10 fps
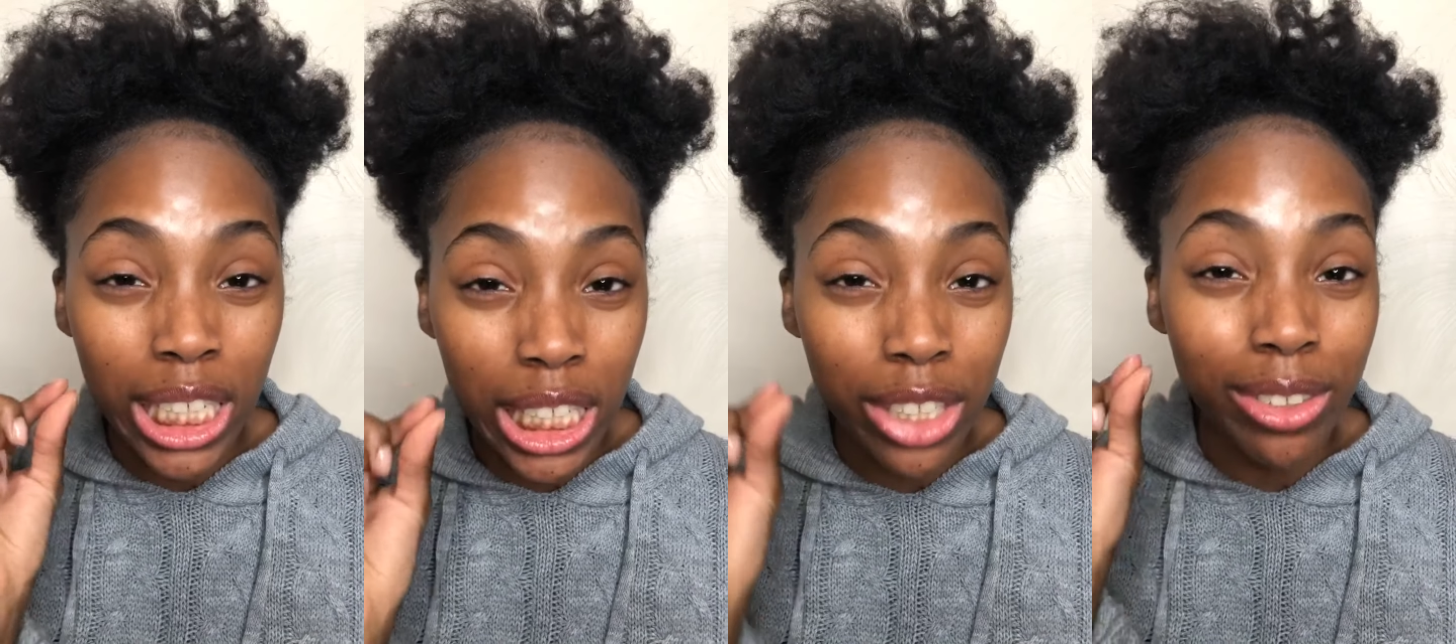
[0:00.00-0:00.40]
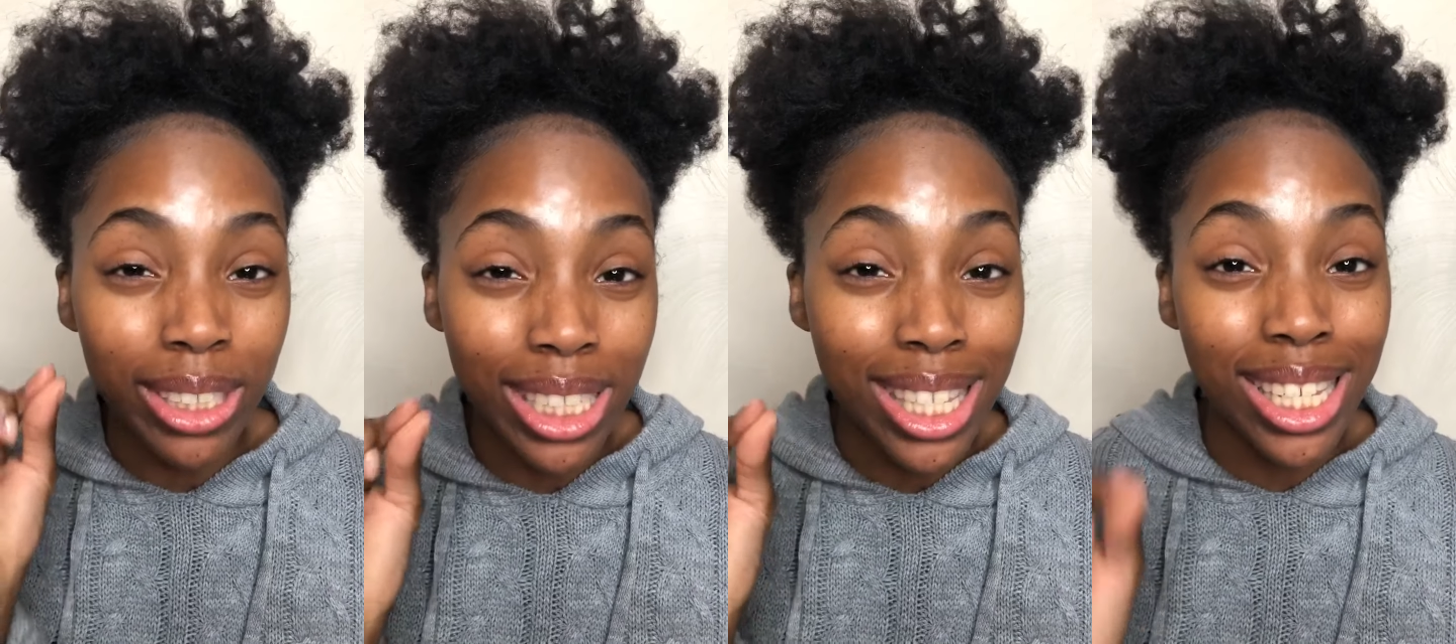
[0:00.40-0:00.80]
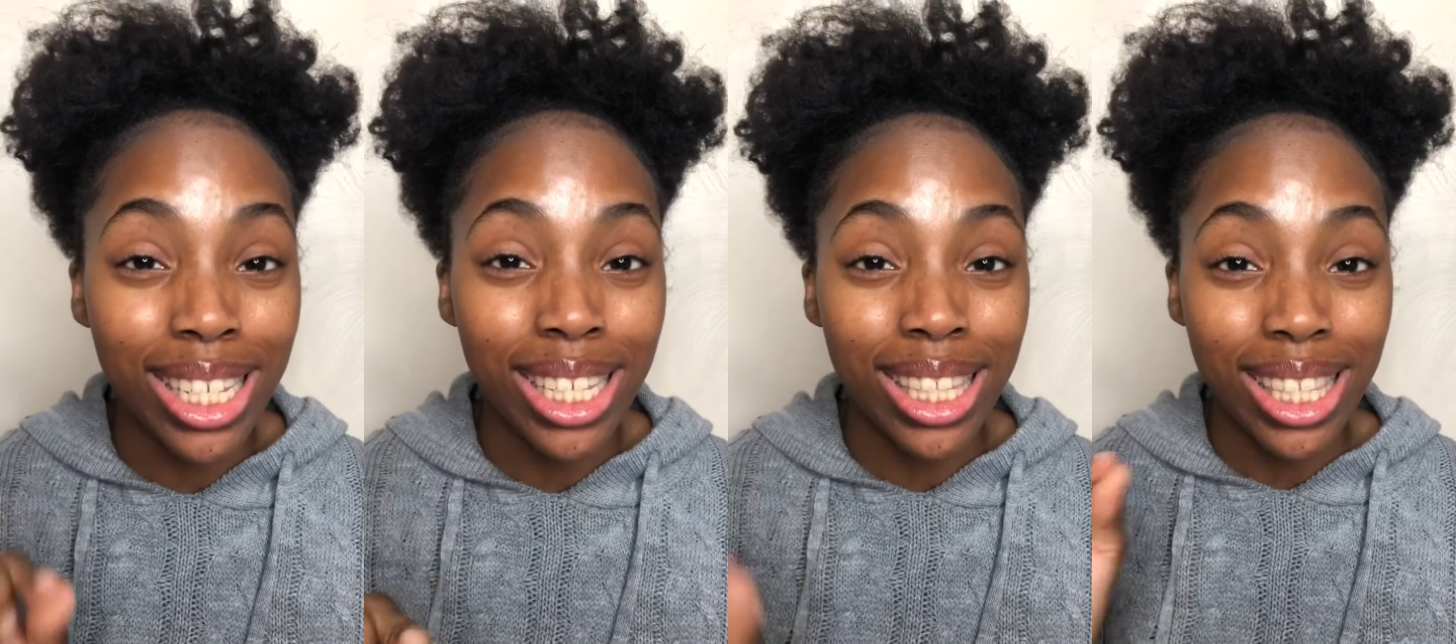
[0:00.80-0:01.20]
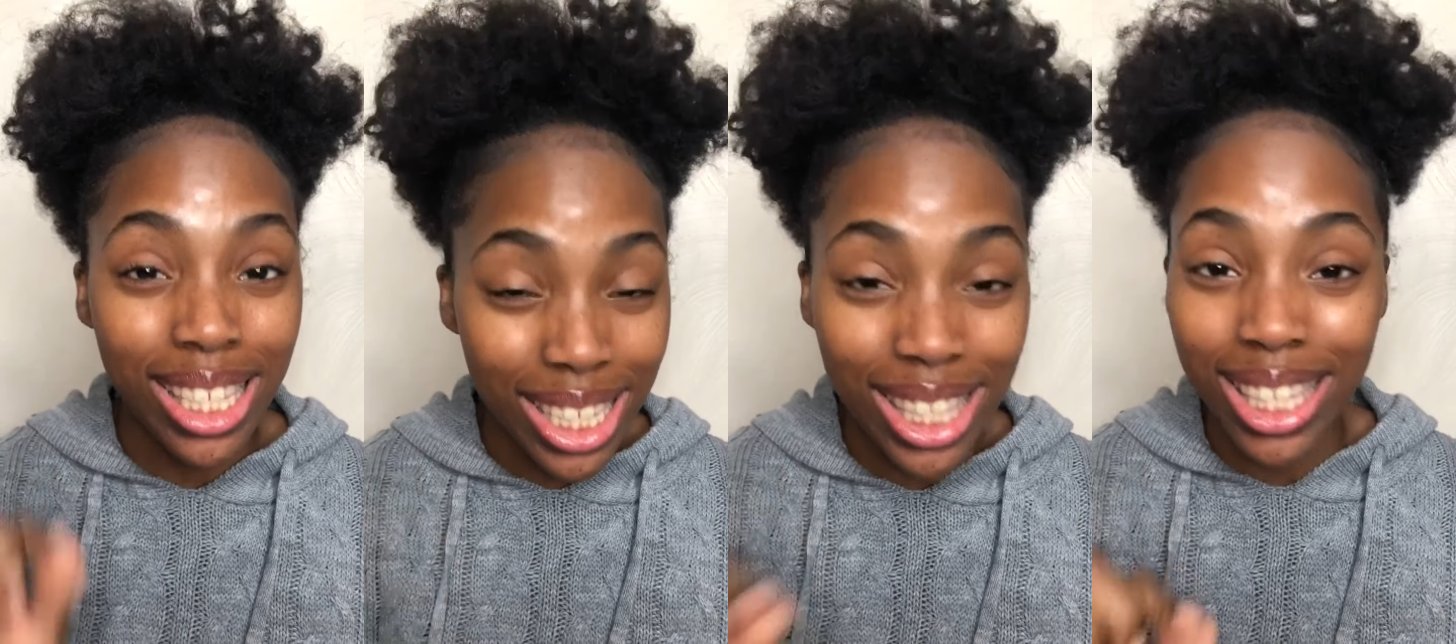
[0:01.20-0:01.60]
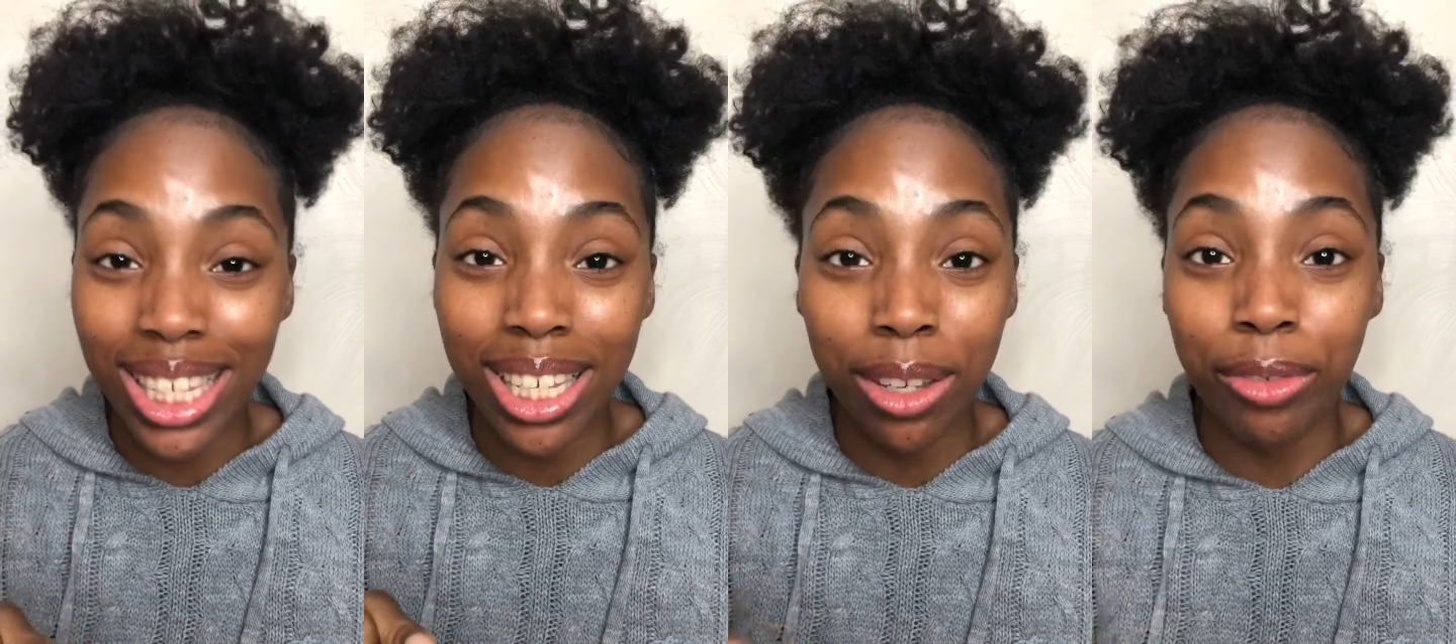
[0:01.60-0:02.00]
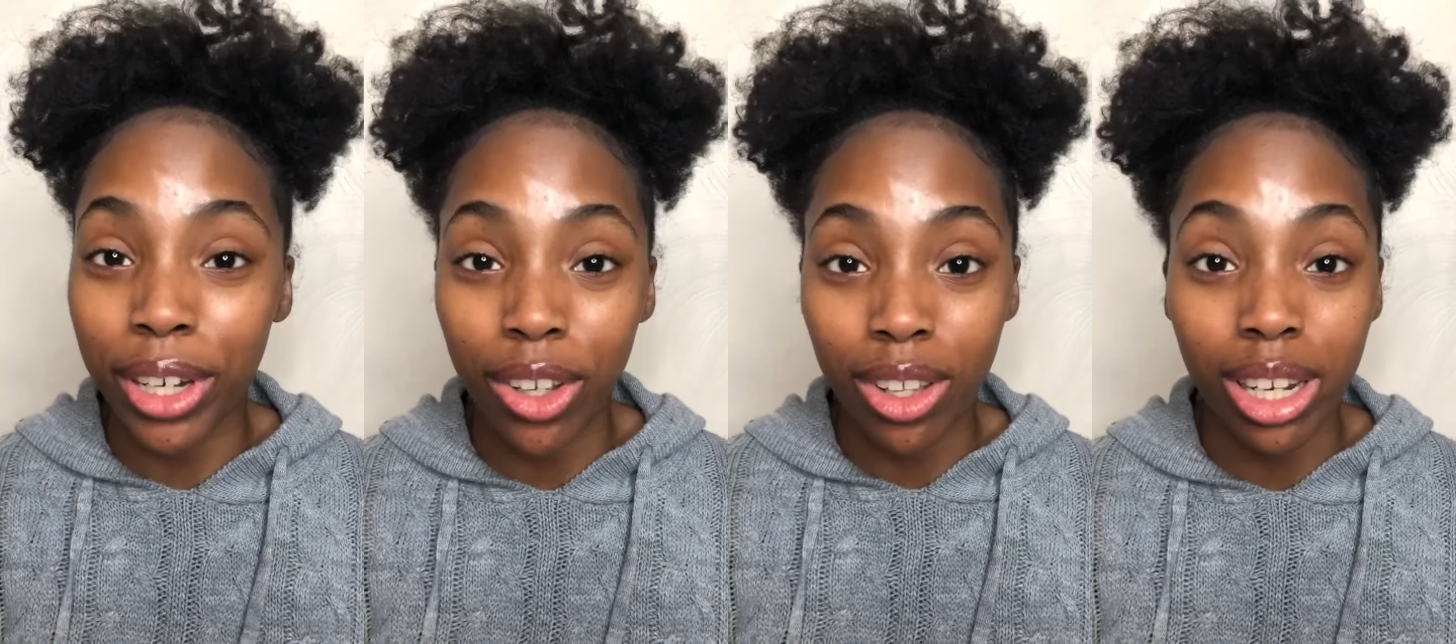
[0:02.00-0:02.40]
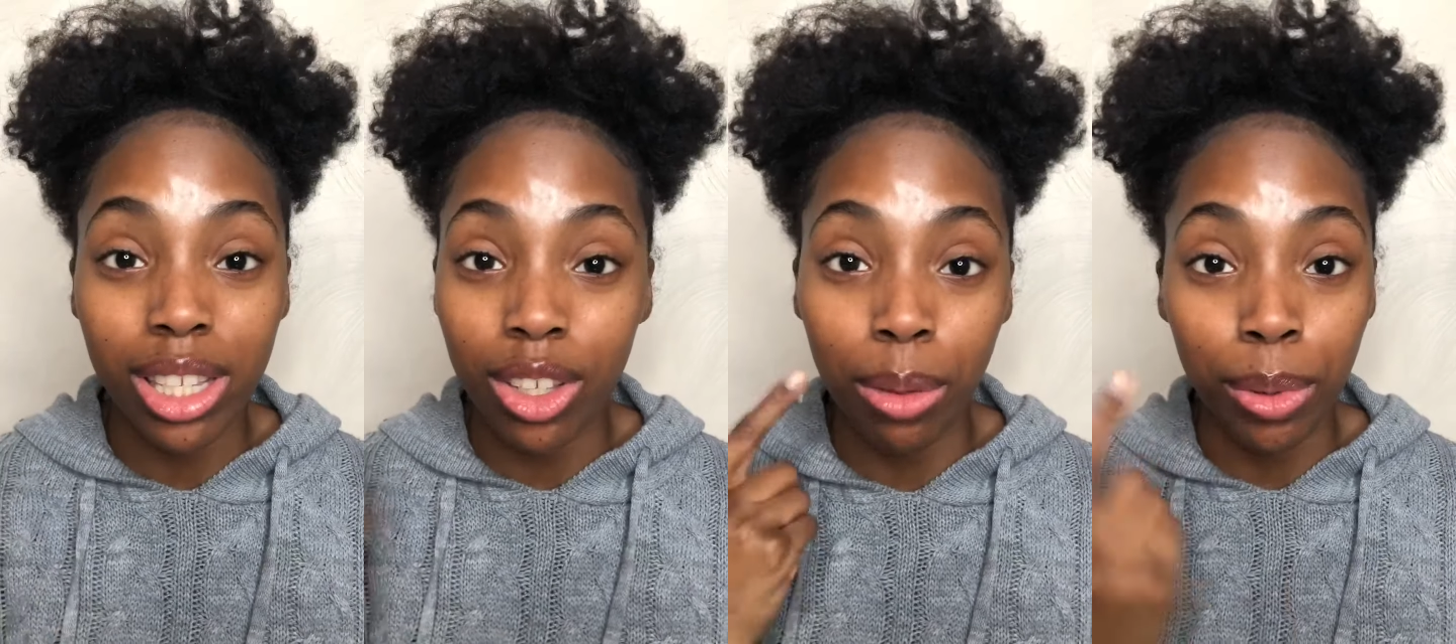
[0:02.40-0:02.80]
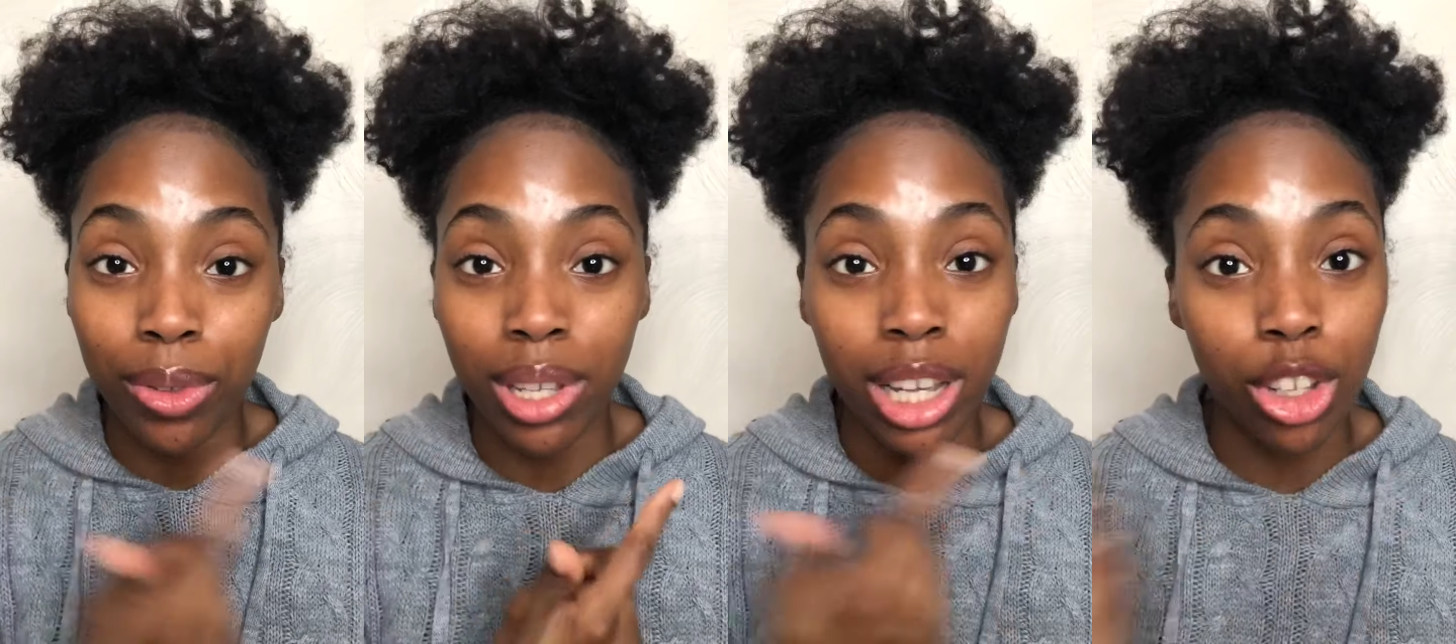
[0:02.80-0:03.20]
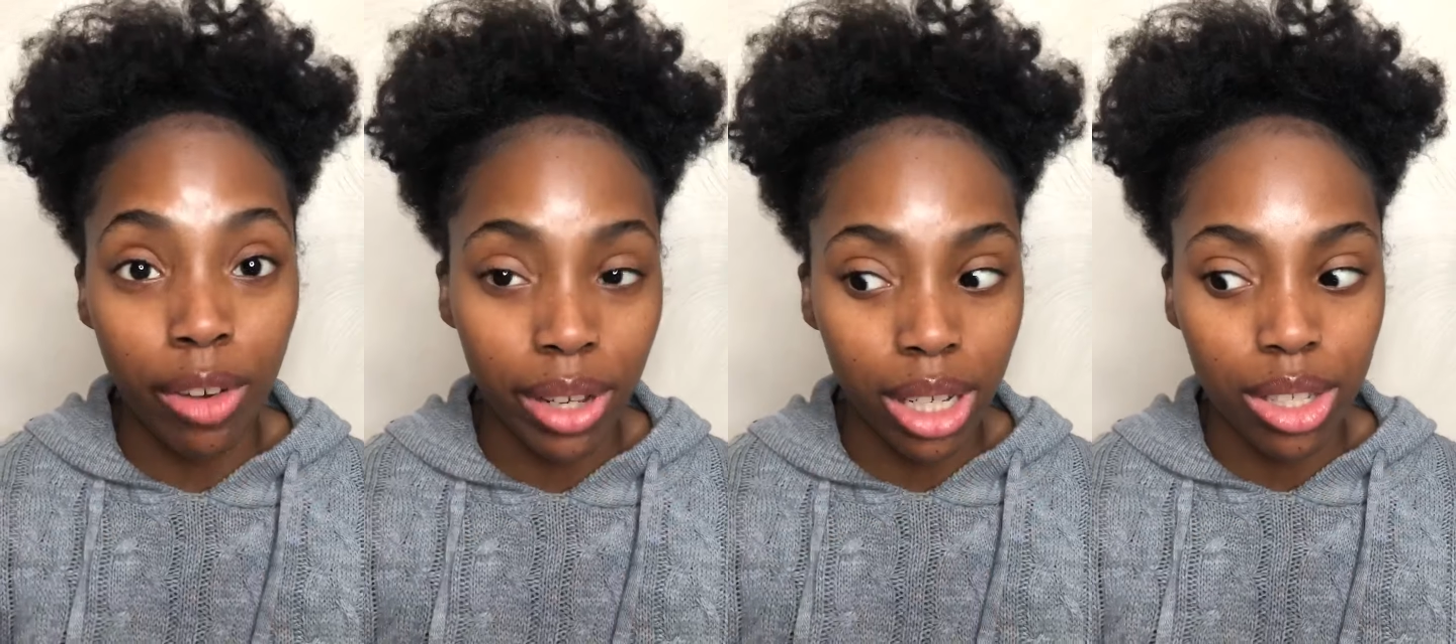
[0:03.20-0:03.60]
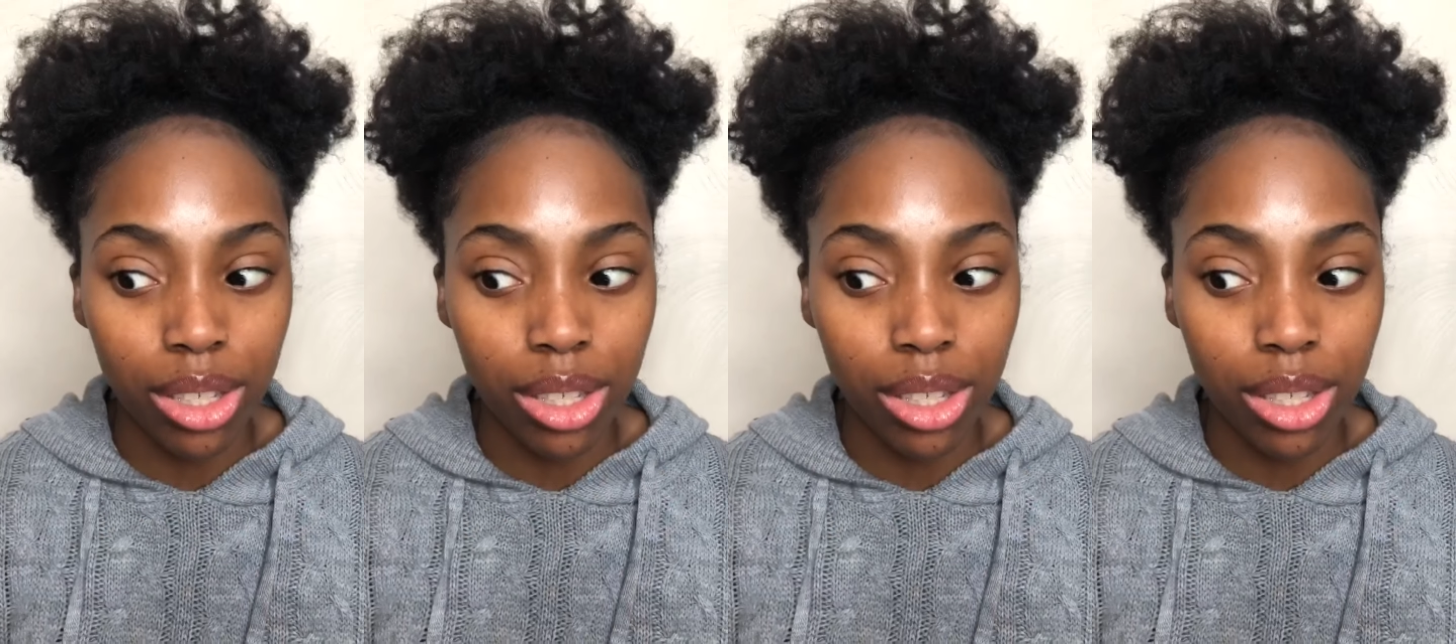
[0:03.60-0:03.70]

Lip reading: little teensy wrinkle that I see on both sides already,